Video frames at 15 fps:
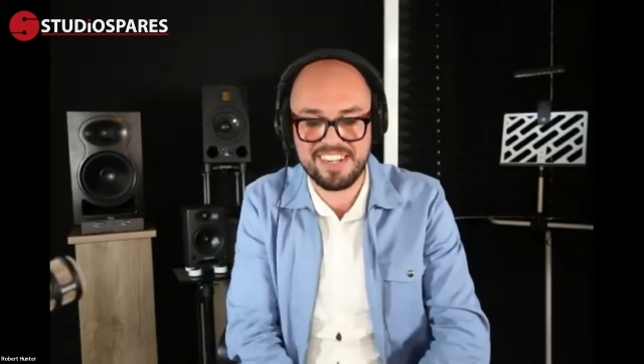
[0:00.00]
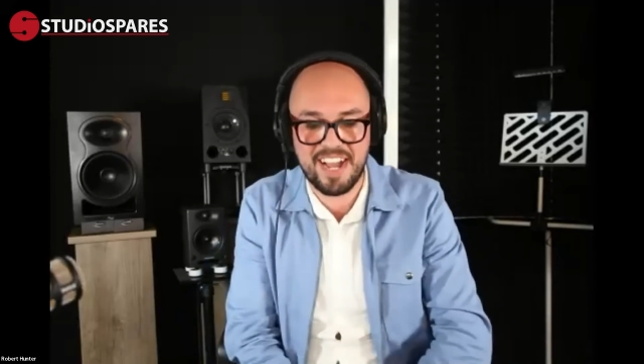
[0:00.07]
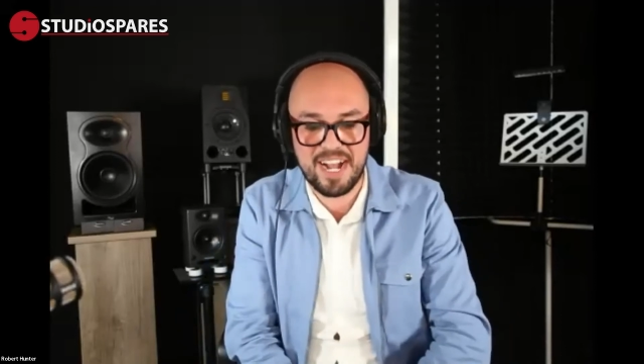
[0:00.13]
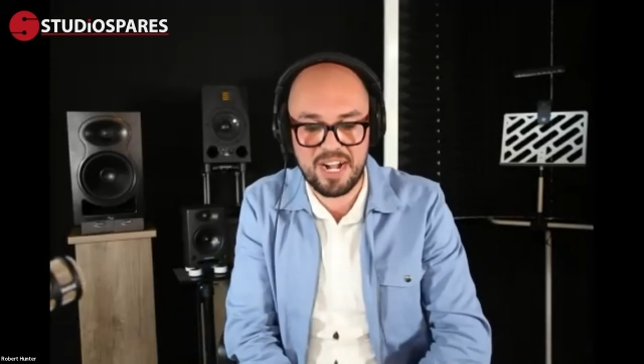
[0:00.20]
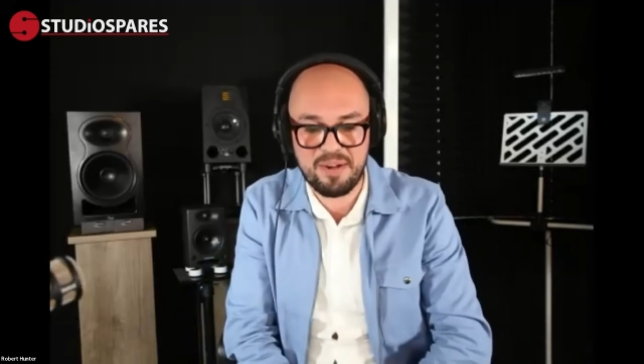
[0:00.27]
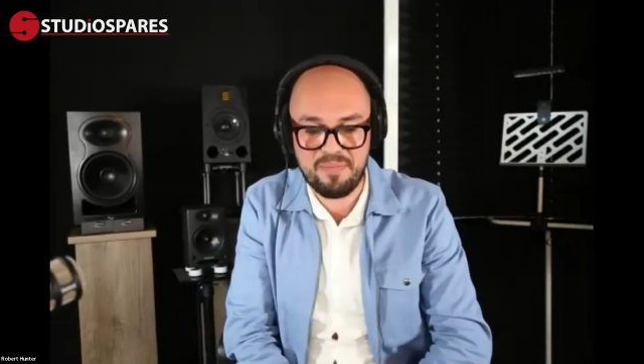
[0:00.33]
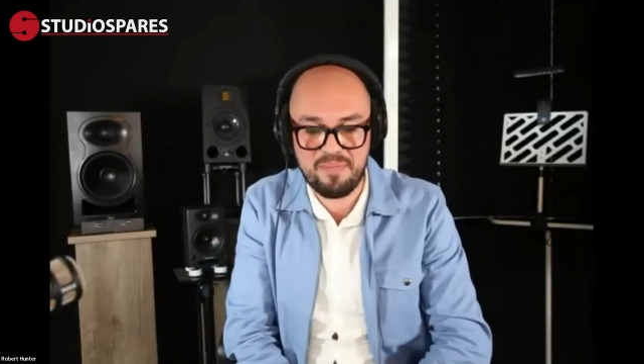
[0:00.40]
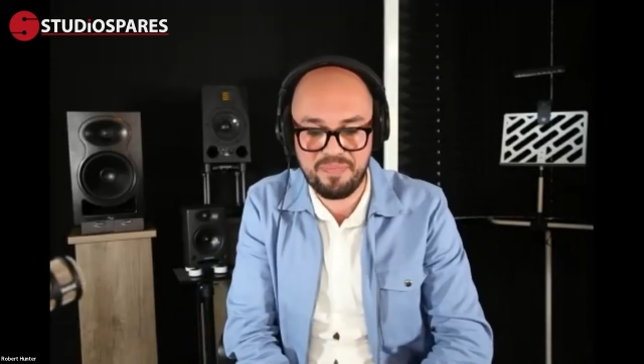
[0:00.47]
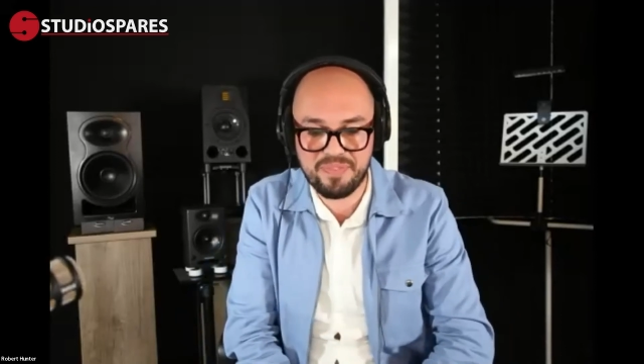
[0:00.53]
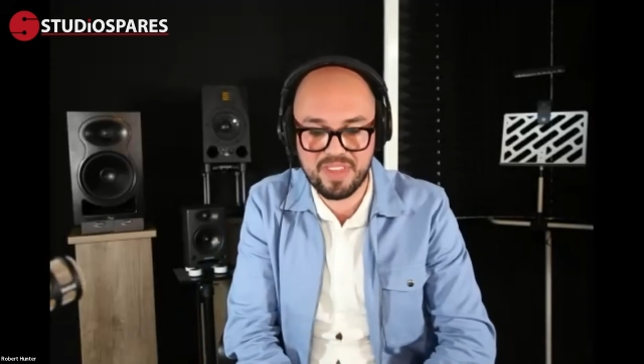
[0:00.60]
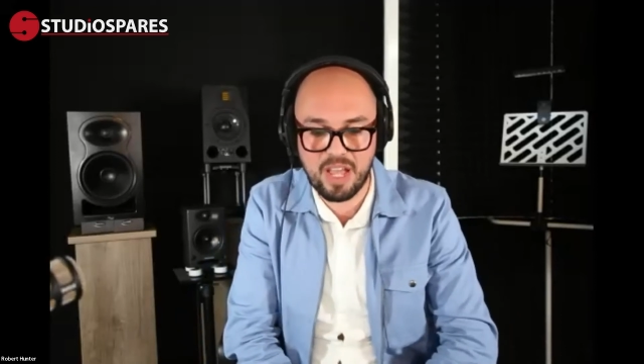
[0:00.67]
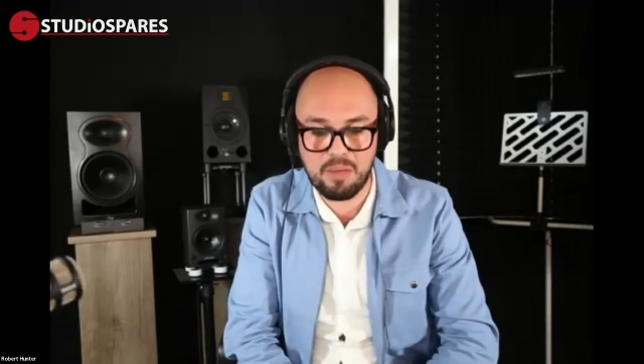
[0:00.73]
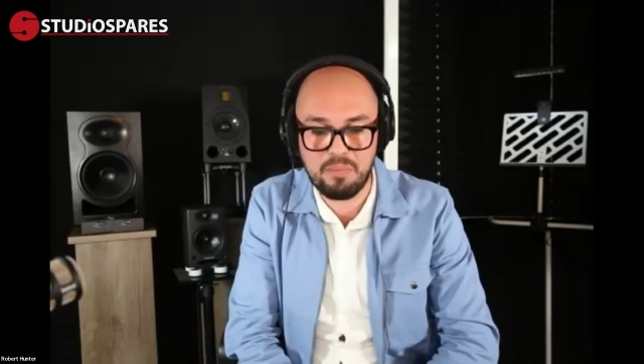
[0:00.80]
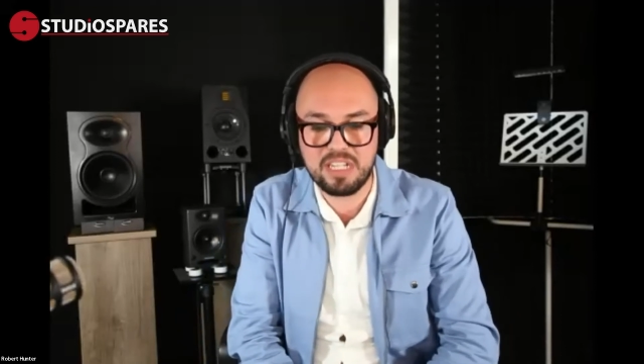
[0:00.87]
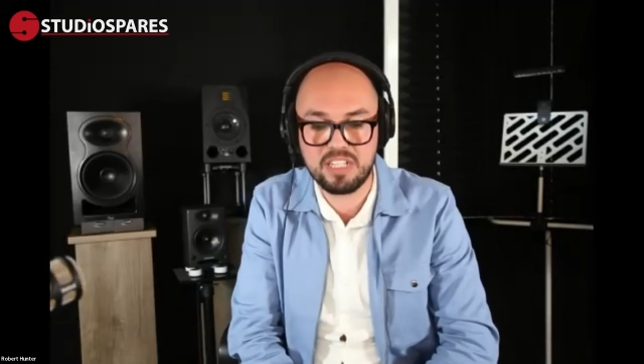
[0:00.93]
I'm
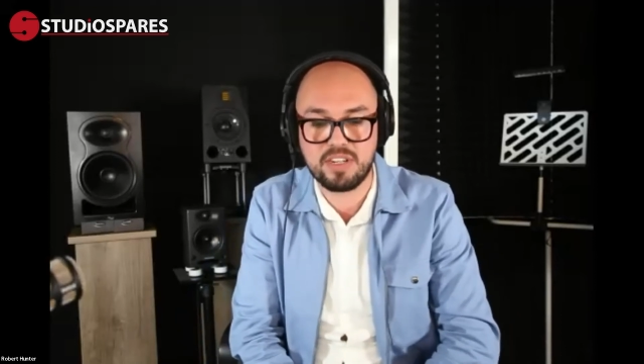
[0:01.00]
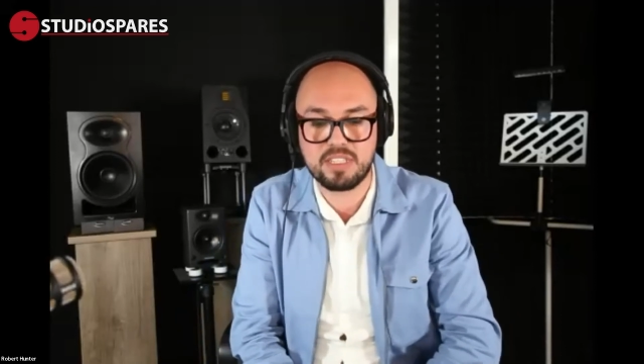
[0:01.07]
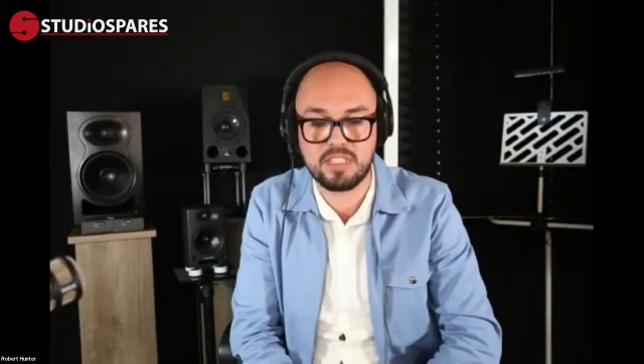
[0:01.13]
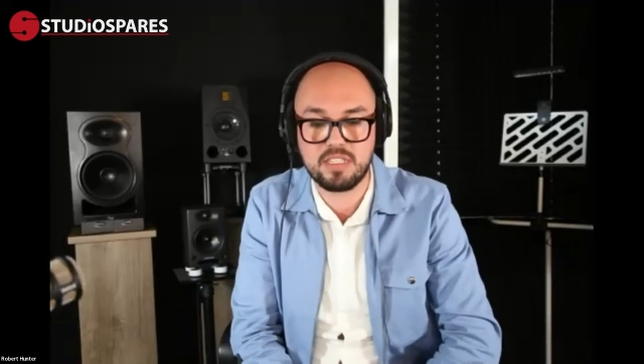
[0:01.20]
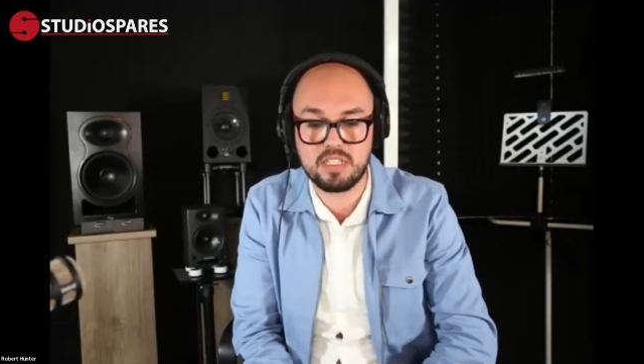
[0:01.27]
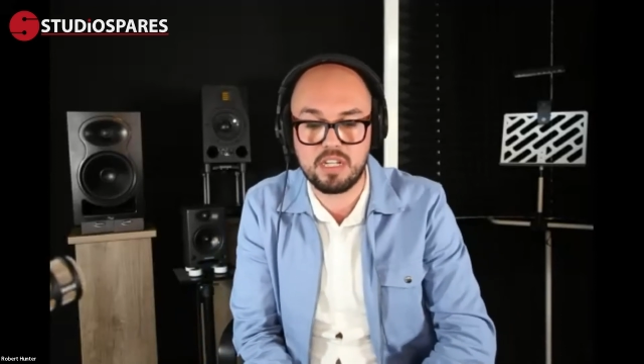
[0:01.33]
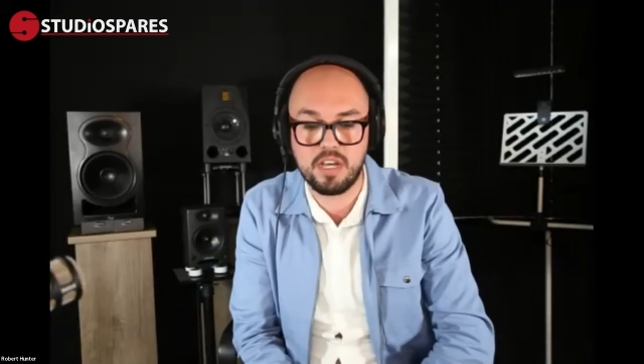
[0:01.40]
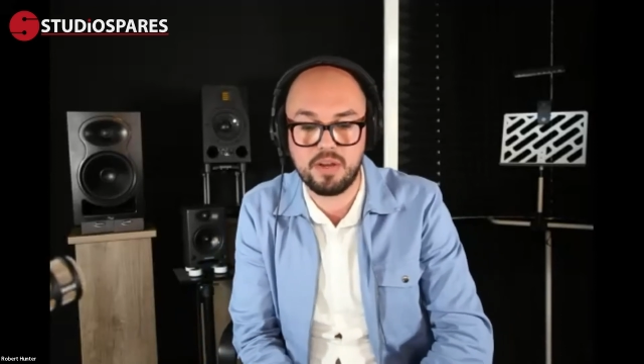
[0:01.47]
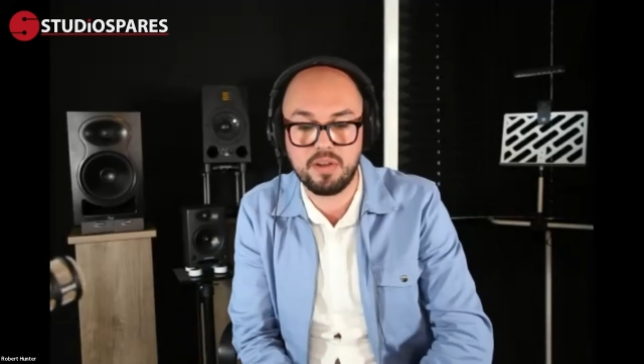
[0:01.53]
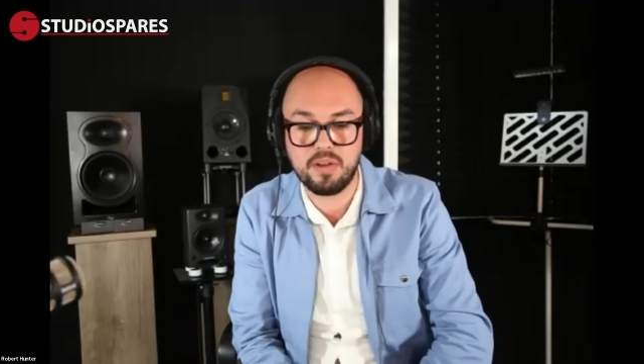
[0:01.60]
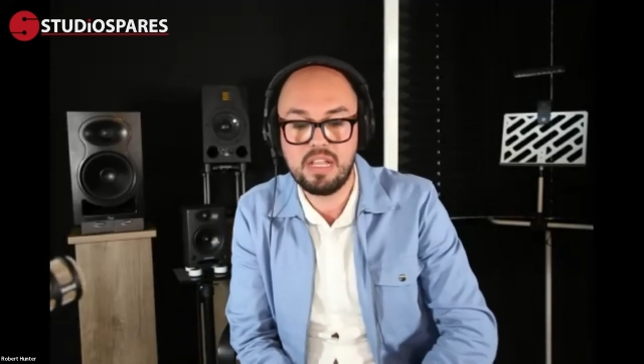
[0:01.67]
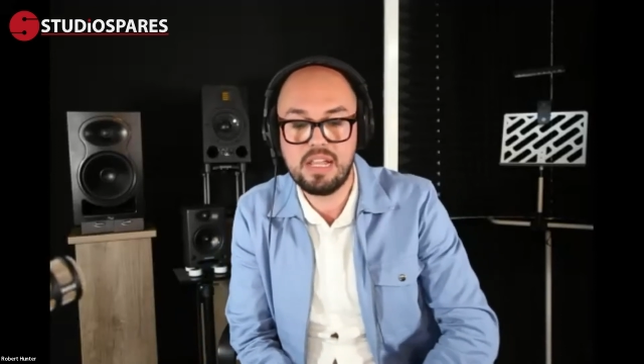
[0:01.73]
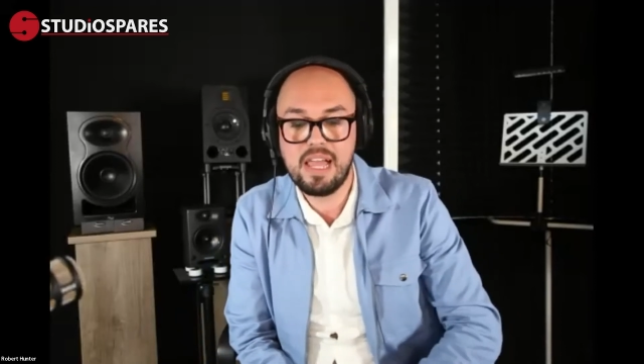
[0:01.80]
interested to know